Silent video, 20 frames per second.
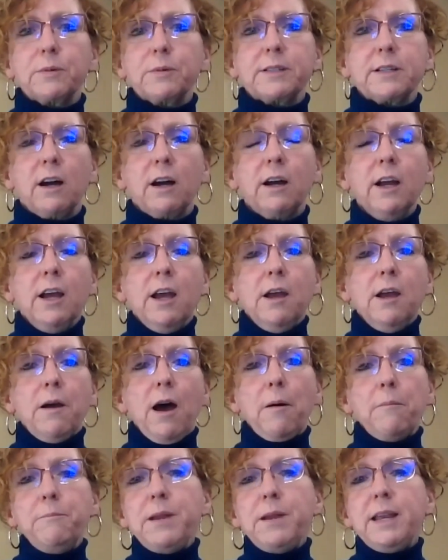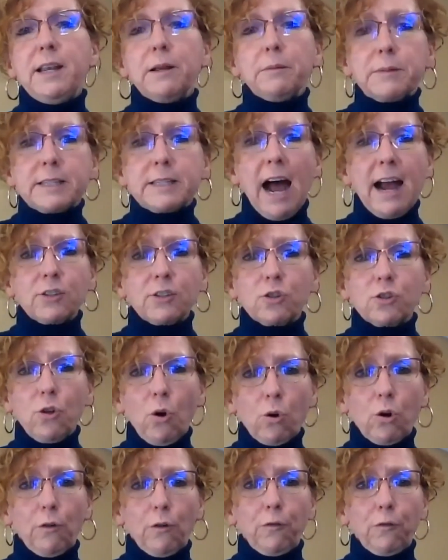It was a medium-sized
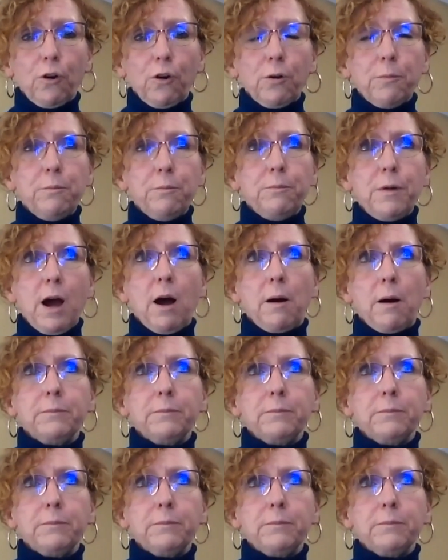local firm.